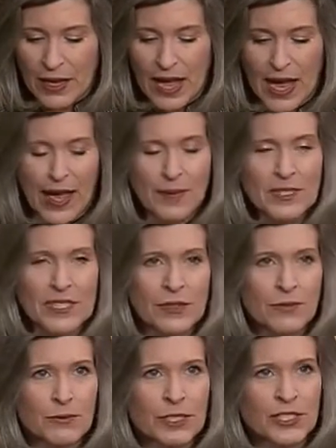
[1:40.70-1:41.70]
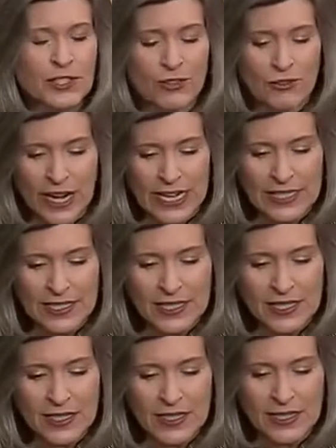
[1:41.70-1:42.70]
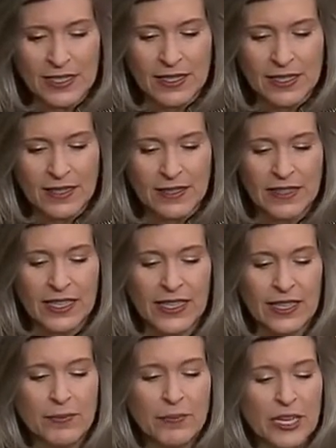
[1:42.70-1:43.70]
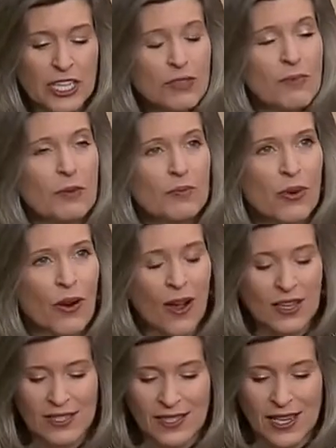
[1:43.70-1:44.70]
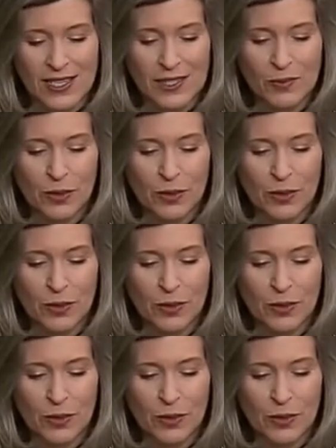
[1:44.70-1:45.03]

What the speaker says: Absent restraint, the impeachment process